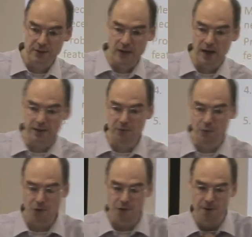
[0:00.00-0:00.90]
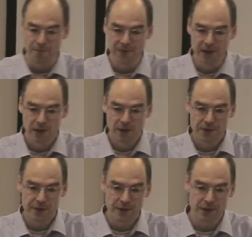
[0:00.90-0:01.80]
started with
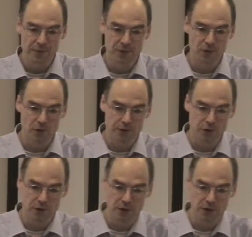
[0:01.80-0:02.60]
the Scottish